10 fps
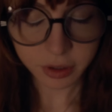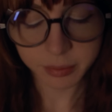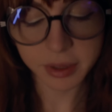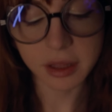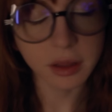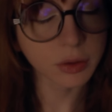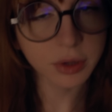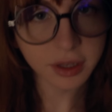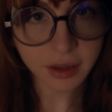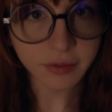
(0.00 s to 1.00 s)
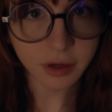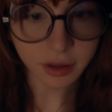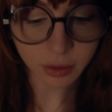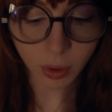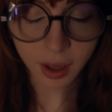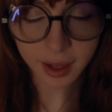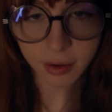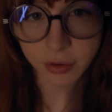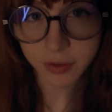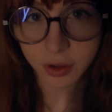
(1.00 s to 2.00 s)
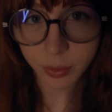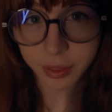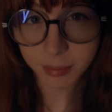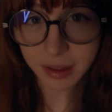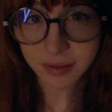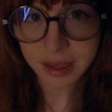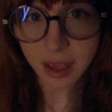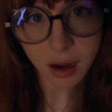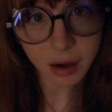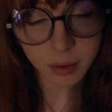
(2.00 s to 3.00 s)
But you would definitely walk out of here with messy hair.